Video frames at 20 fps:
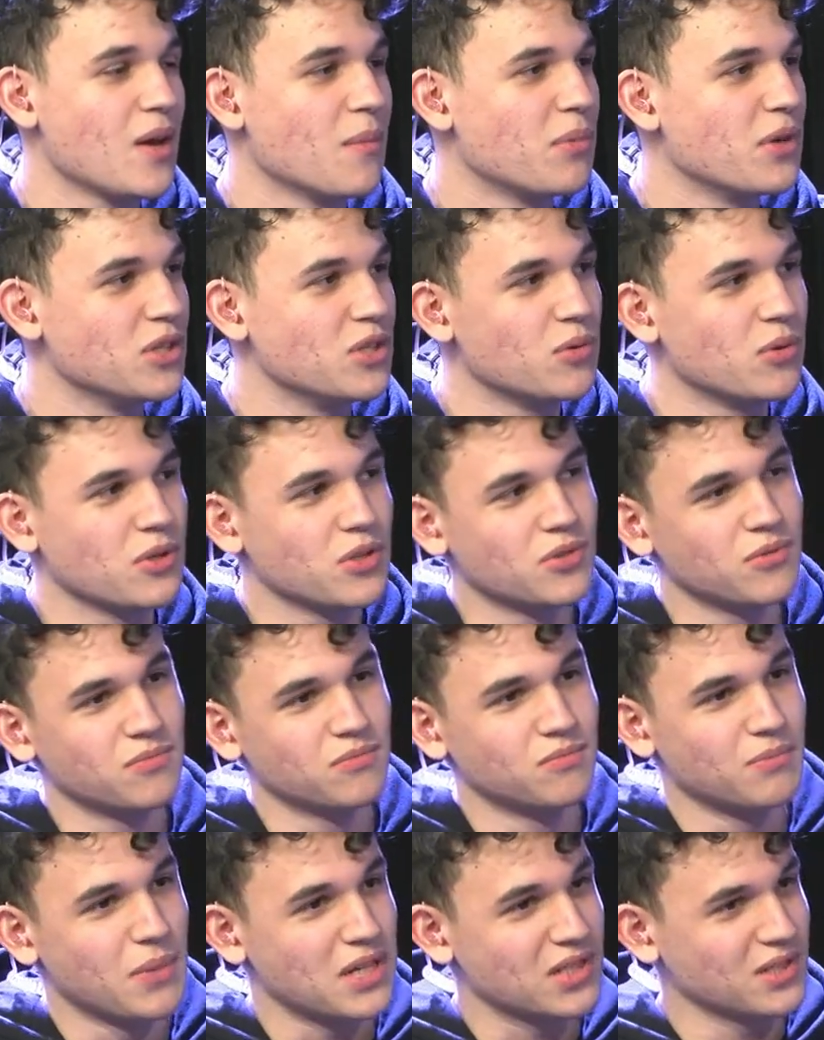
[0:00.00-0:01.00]
But yeah. you you
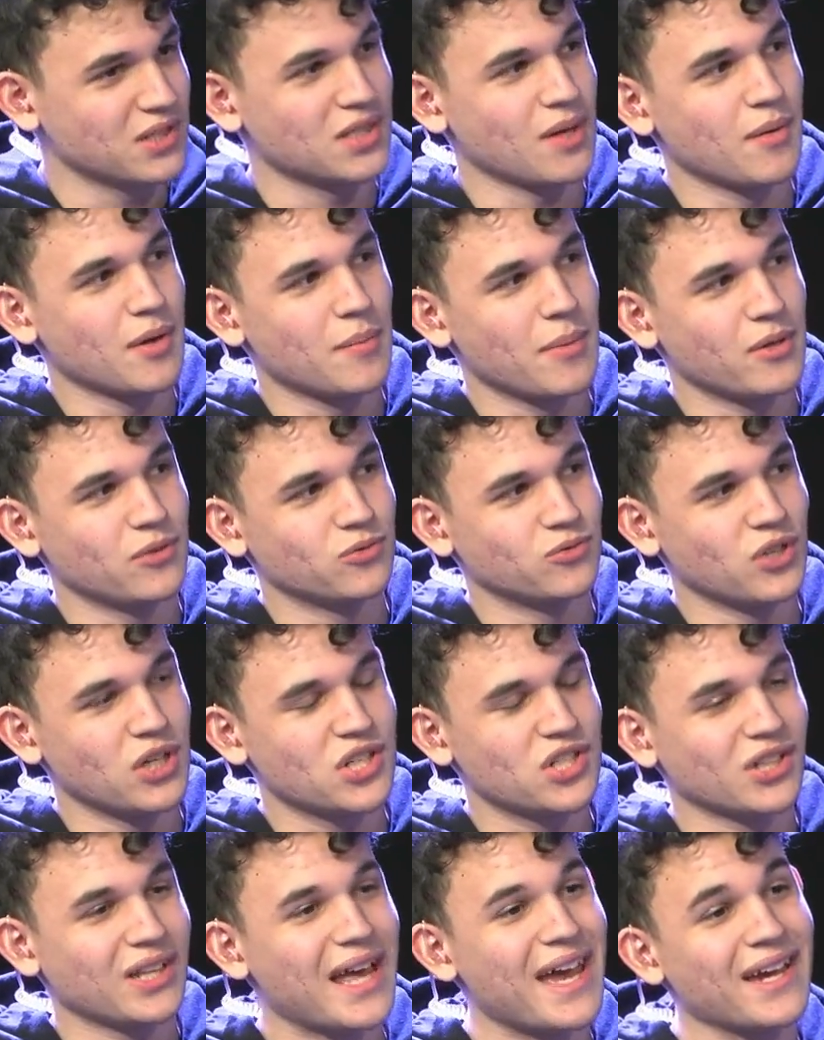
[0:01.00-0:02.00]
mentioned something about
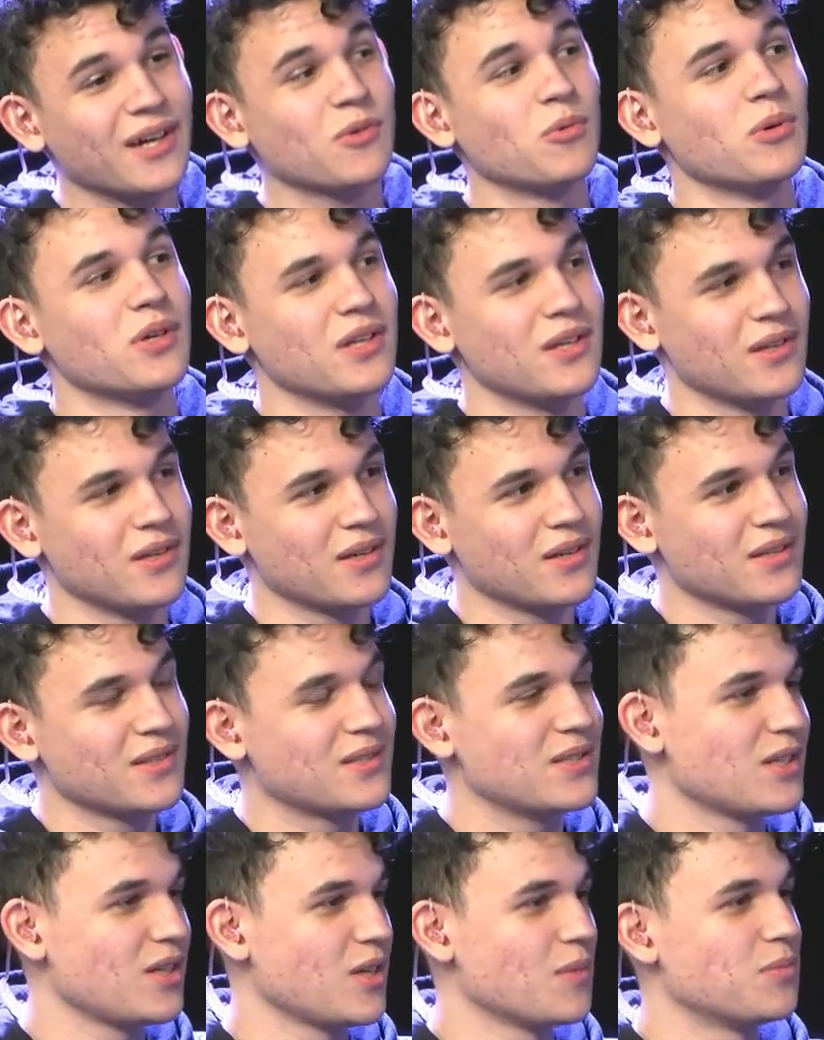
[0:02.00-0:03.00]
racial equity.
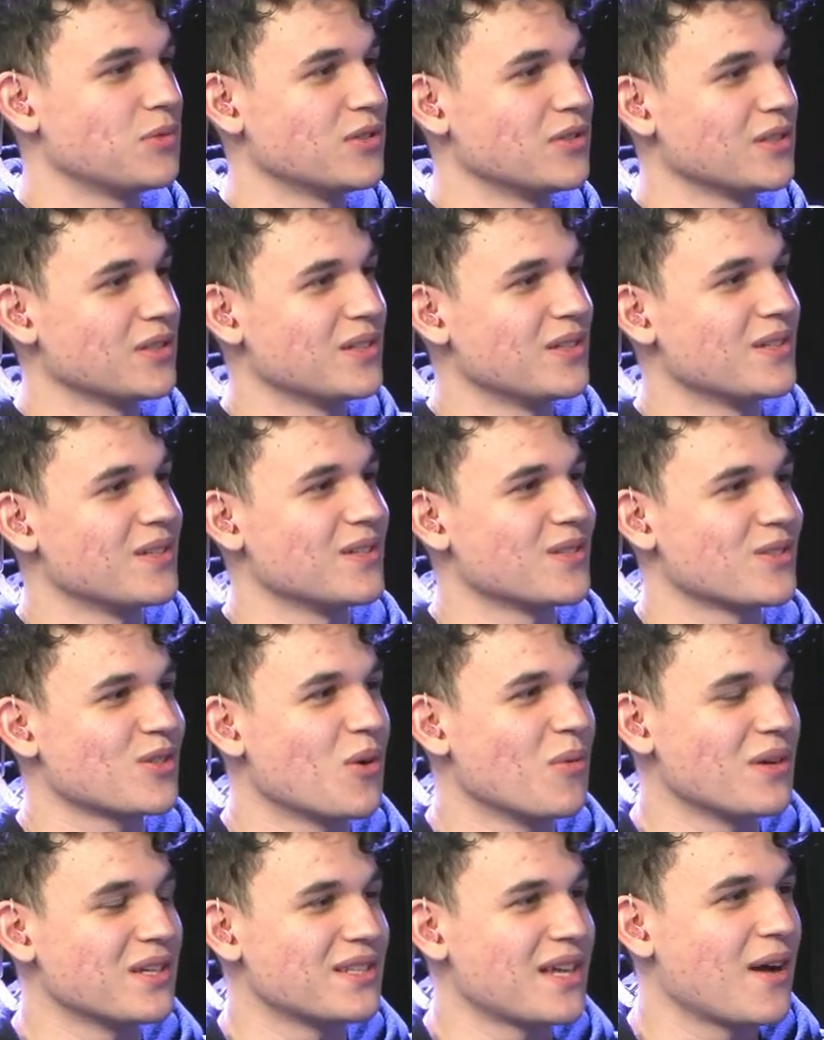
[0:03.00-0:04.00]
City of Portland is
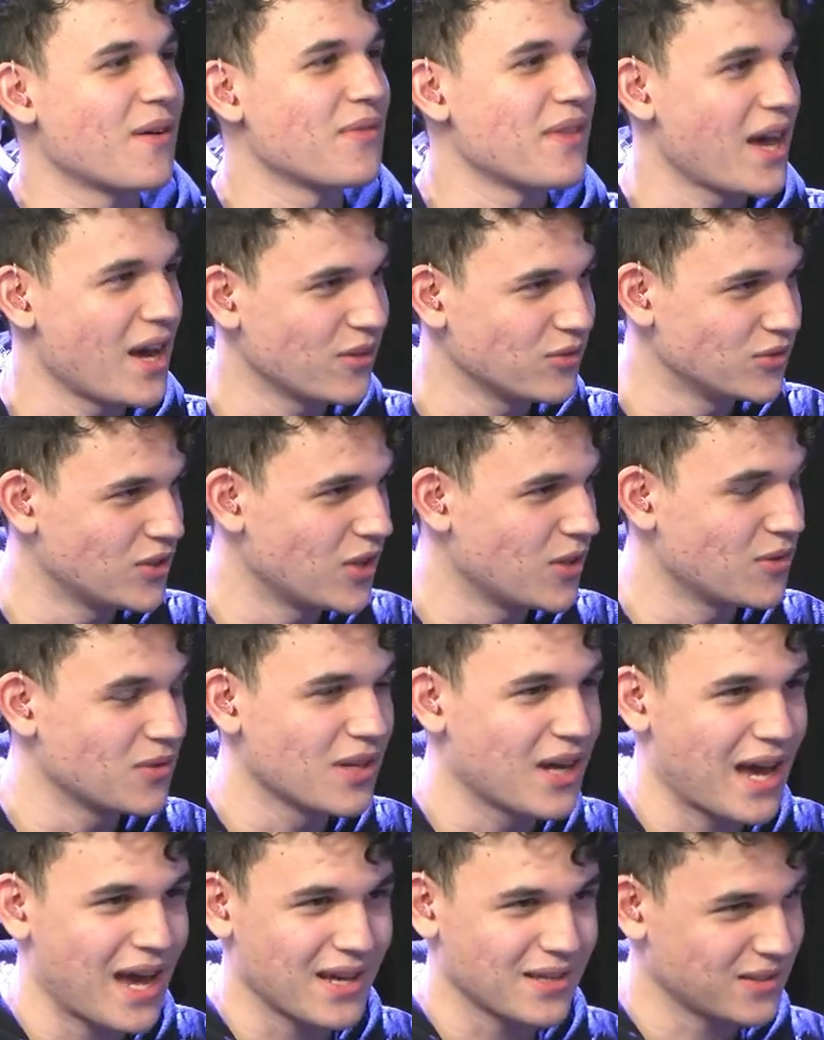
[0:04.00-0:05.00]
going down that road,
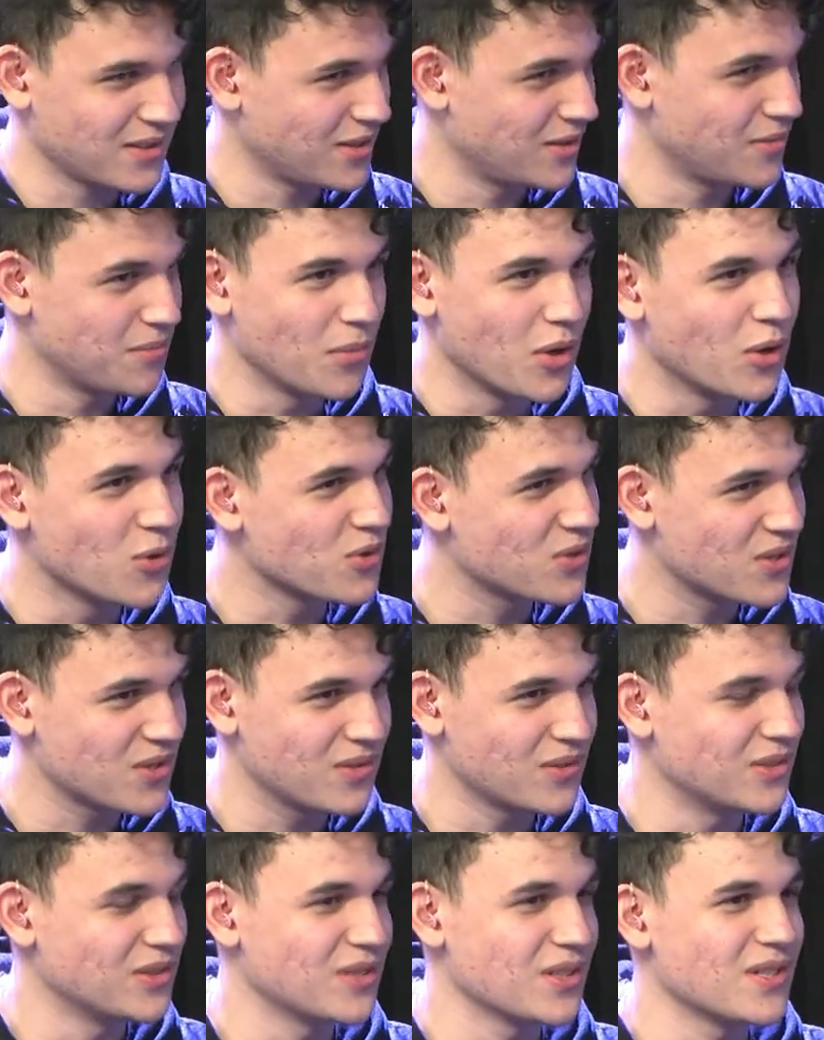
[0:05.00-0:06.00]
as are most
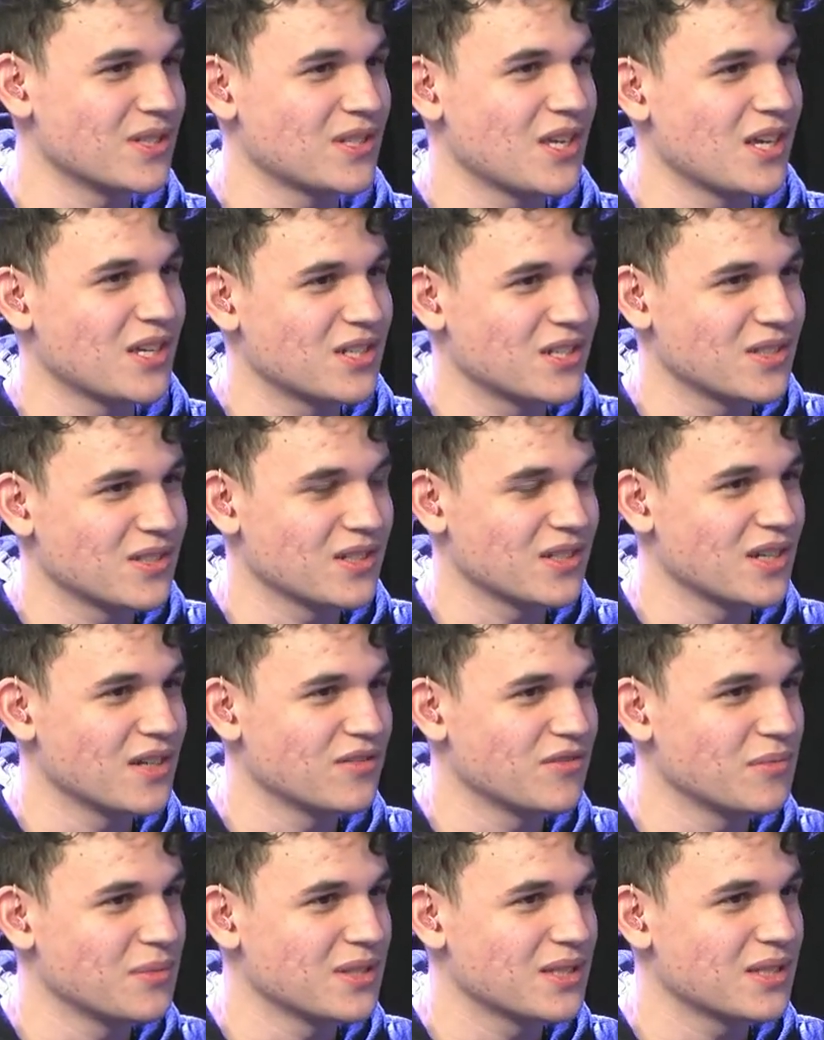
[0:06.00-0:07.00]
organizations and
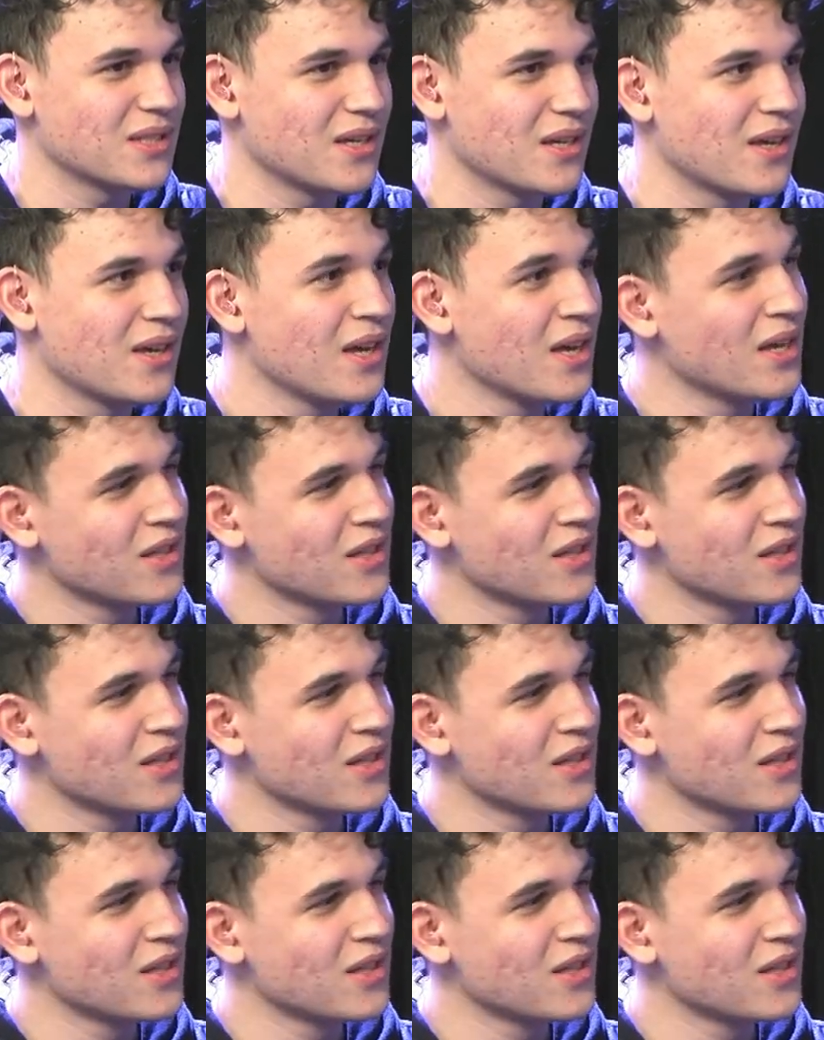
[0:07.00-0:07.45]
governments today.